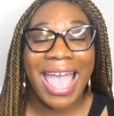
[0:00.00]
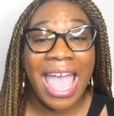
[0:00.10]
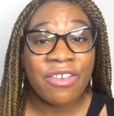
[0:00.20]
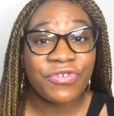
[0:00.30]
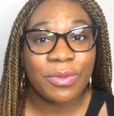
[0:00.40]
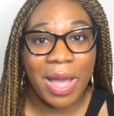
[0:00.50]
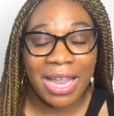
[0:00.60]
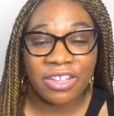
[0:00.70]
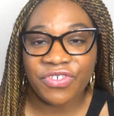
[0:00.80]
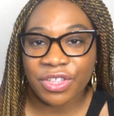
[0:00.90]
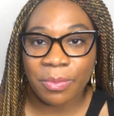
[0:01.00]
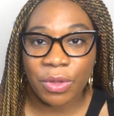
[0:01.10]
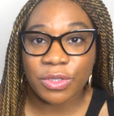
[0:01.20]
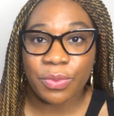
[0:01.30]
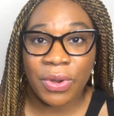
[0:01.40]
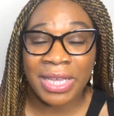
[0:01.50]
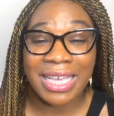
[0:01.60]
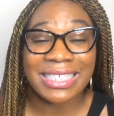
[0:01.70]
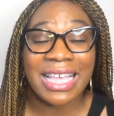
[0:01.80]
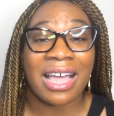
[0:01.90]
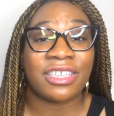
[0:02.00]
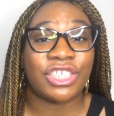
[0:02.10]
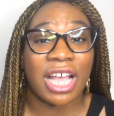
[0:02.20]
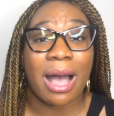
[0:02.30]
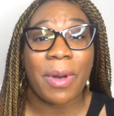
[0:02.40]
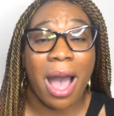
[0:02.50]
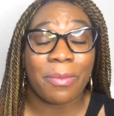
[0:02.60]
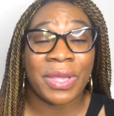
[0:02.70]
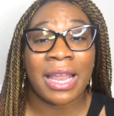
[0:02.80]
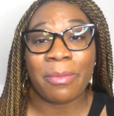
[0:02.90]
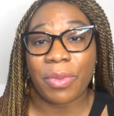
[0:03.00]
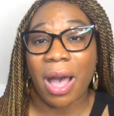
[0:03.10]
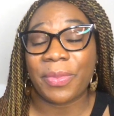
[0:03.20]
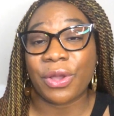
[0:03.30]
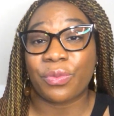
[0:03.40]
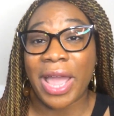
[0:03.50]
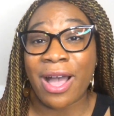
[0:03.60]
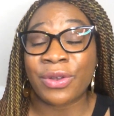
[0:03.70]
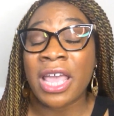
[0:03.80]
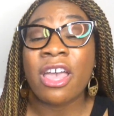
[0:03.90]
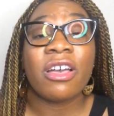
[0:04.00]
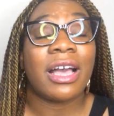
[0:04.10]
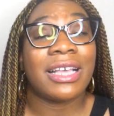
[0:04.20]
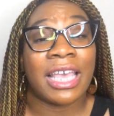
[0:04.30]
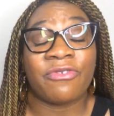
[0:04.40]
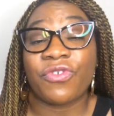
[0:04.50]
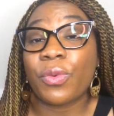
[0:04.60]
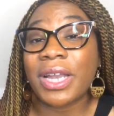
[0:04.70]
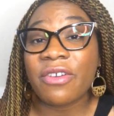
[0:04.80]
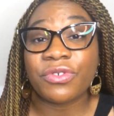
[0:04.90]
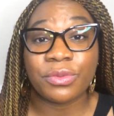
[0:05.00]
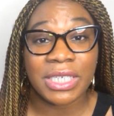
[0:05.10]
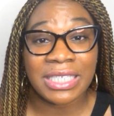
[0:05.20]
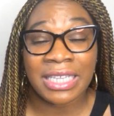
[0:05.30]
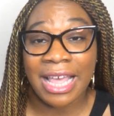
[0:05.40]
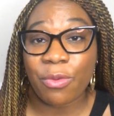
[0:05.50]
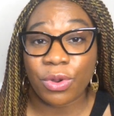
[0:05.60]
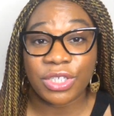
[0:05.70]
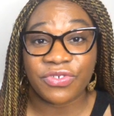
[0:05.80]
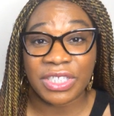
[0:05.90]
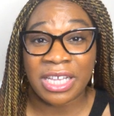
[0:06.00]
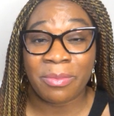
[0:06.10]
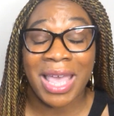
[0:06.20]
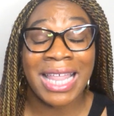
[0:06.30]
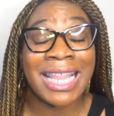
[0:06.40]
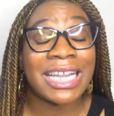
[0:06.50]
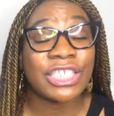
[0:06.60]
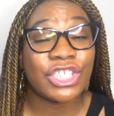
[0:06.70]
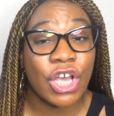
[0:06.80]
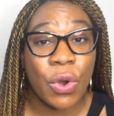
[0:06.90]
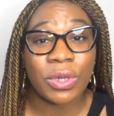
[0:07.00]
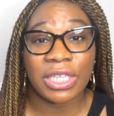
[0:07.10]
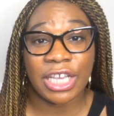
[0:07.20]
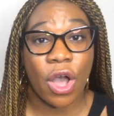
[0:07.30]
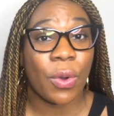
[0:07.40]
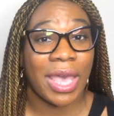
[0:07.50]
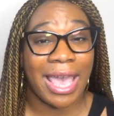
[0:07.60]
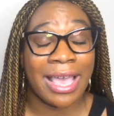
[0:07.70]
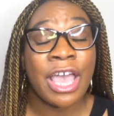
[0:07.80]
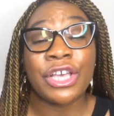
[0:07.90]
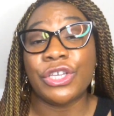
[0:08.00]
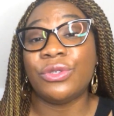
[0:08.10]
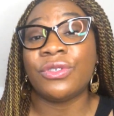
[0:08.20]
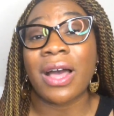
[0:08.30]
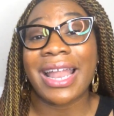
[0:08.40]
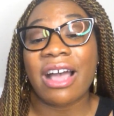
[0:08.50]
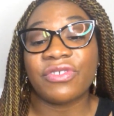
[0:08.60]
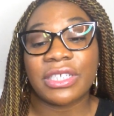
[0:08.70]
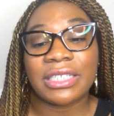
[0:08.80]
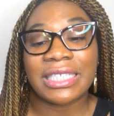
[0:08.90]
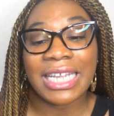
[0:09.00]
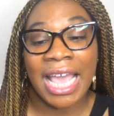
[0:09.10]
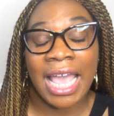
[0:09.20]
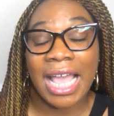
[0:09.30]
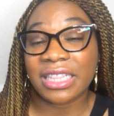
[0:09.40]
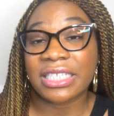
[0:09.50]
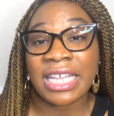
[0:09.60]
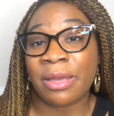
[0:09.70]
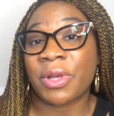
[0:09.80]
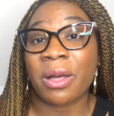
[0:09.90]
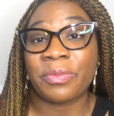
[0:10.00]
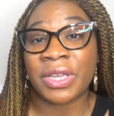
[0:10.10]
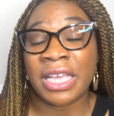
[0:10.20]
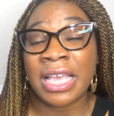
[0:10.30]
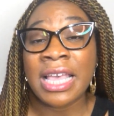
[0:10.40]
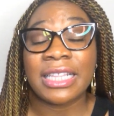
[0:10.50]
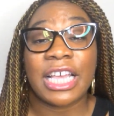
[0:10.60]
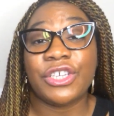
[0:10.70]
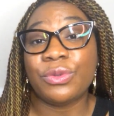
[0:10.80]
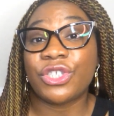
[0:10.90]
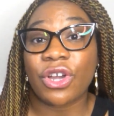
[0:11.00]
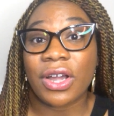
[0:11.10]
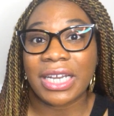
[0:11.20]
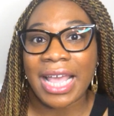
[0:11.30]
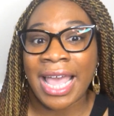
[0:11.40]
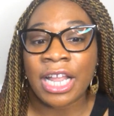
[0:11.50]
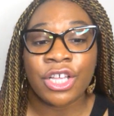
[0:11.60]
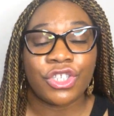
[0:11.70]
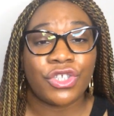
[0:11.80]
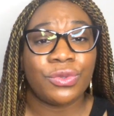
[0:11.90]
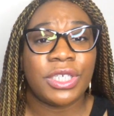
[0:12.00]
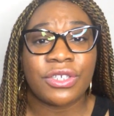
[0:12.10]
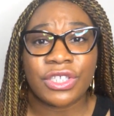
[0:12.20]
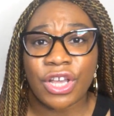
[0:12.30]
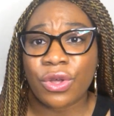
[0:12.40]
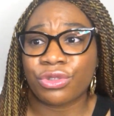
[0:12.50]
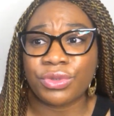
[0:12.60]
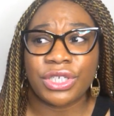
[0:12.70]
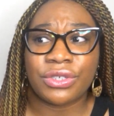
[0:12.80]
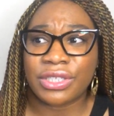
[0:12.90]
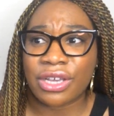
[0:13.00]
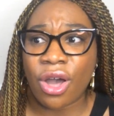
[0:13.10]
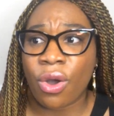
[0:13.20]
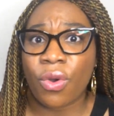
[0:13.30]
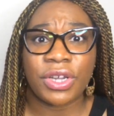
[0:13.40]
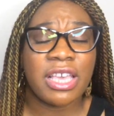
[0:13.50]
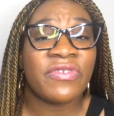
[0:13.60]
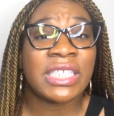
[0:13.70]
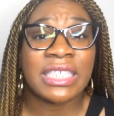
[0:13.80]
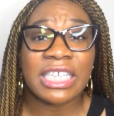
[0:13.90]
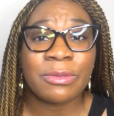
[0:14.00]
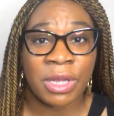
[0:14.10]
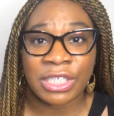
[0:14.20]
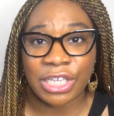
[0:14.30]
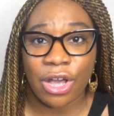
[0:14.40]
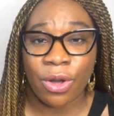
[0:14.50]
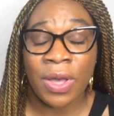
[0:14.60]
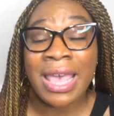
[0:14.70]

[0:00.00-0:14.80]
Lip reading: Everybody, for the most part, is kind of job hopping and bopping around, again, for whatever reason that works for them, and that is totally okay. You do not have to stay at the same company that you started at 2 years ago, 3 years ago, or even 6 months ago.